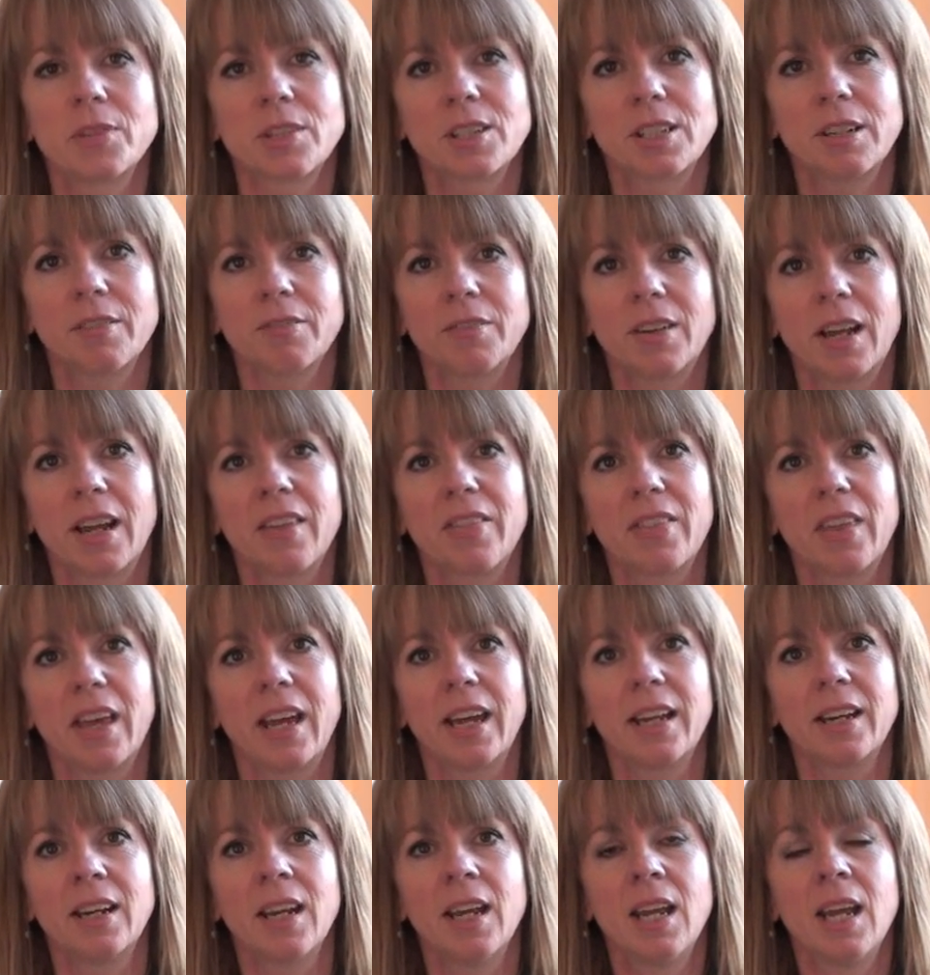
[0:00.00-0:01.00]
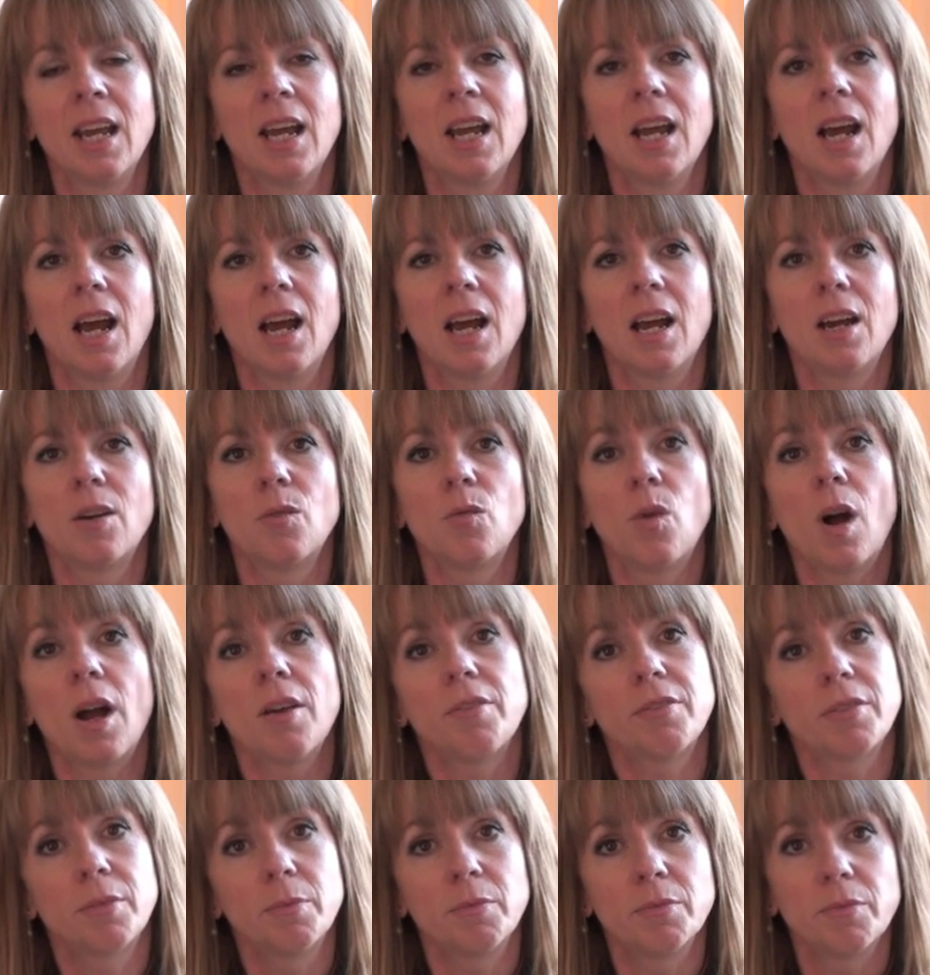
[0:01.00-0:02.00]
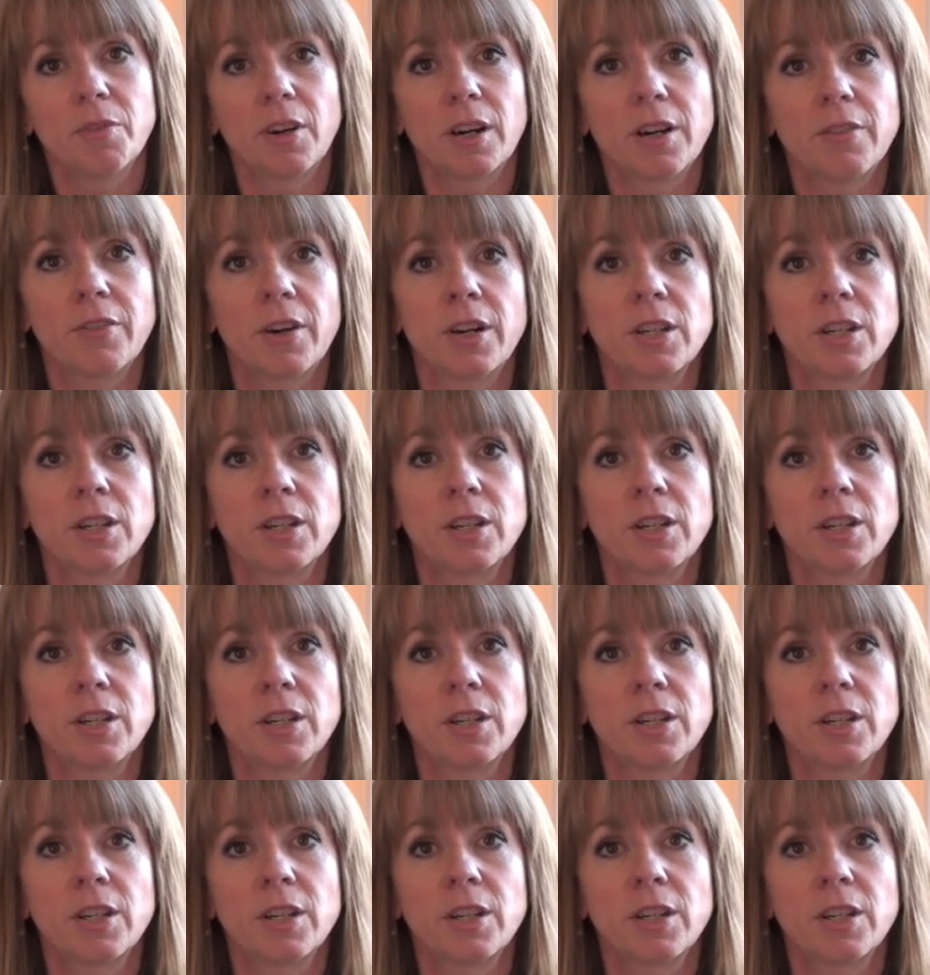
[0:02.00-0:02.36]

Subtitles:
stuff like that, right from very,